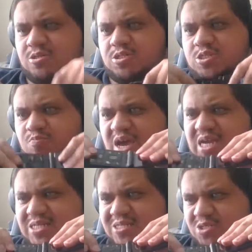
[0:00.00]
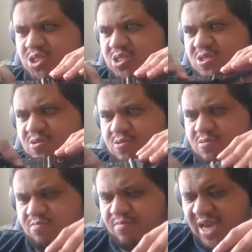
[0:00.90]
They're spaced. It's just,
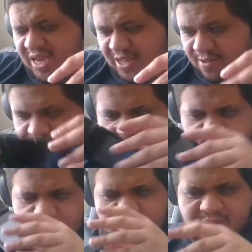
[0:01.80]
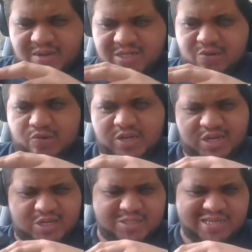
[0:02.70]
man. And it makes a little
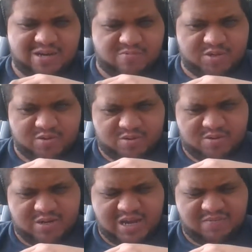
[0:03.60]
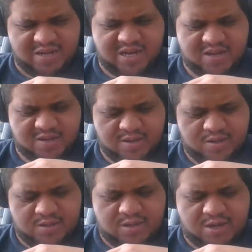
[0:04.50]
clicking sound when you're navigating.
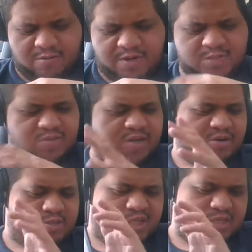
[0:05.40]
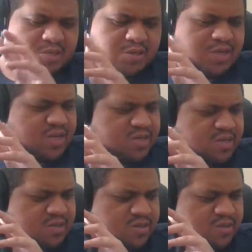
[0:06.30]
Kind of reminds me of LG's little click.
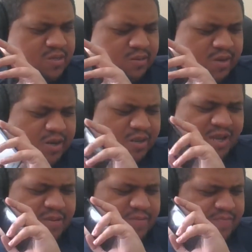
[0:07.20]
You can hear that?